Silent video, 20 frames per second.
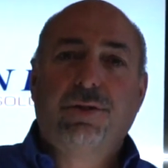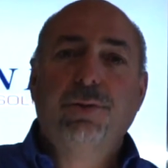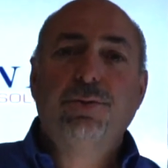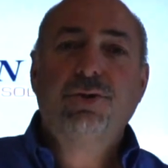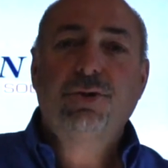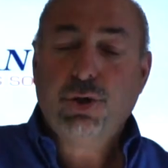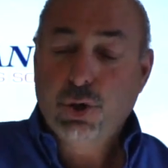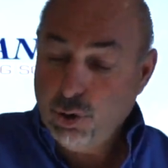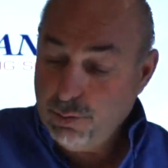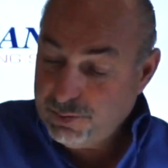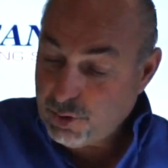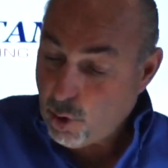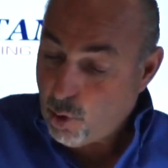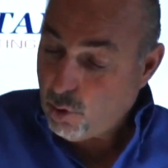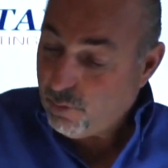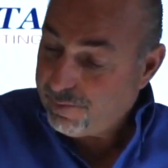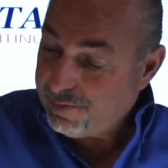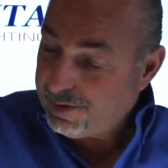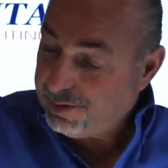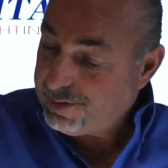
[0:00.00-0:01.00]
two tubes
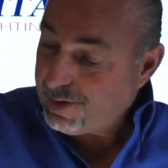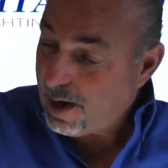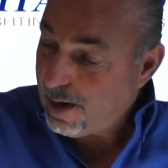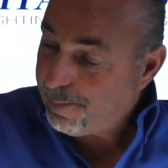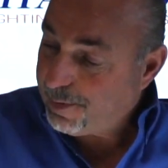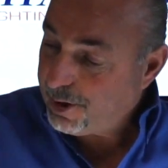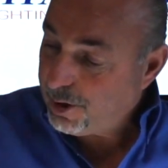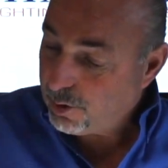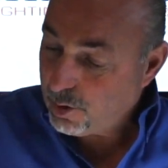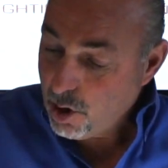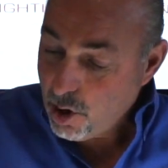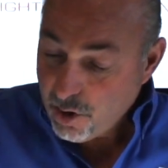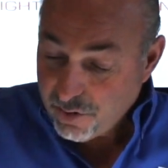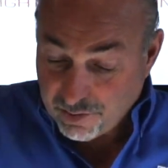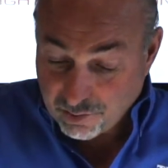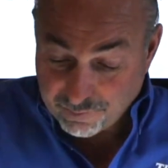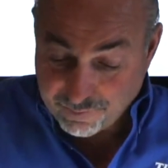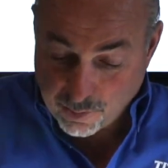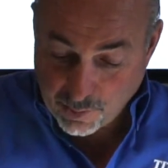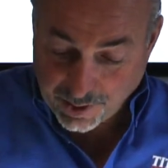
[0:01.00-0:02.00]
over the top here.
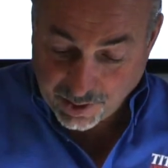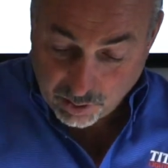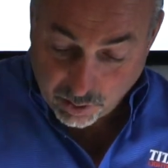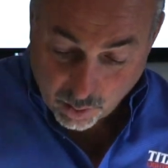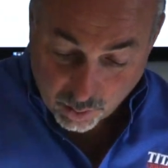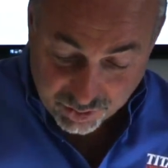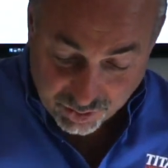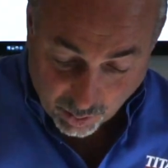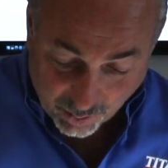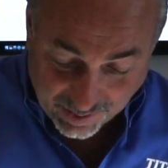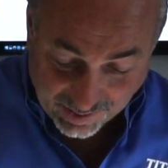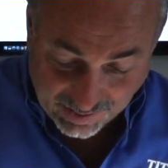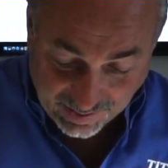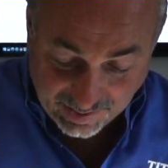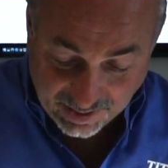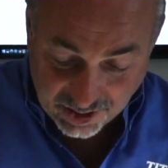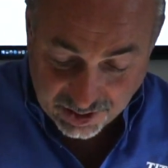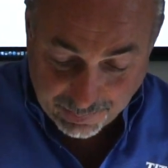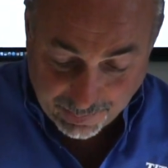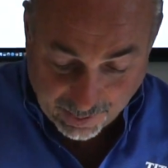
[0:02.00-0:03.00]
They're very close, only an
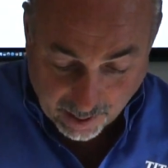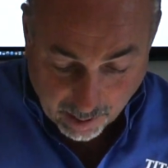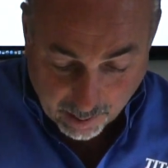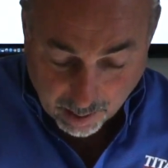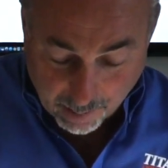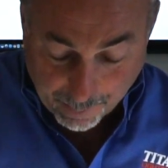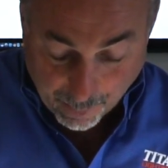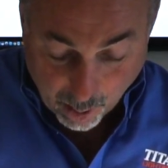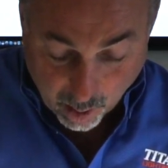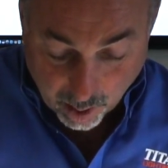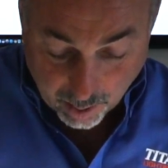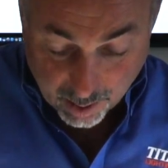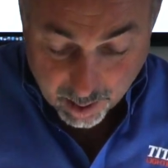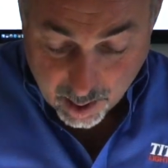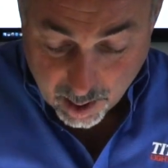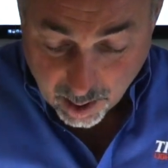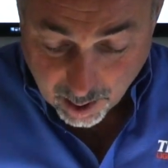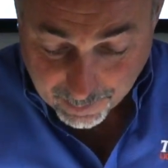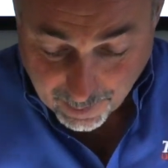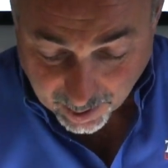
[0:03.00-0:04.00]
inch
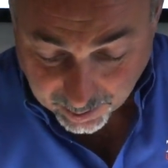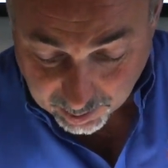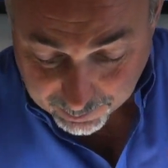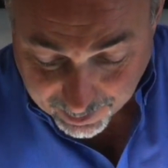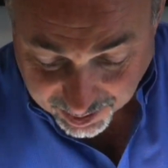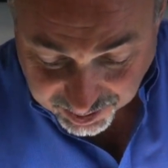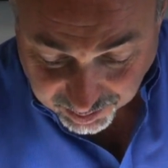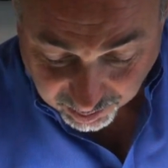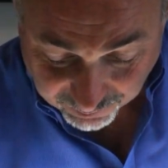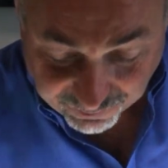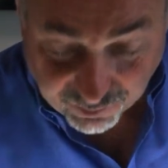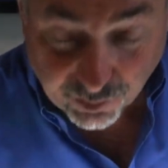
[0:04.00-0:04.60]
apart. I'm not going to mess with the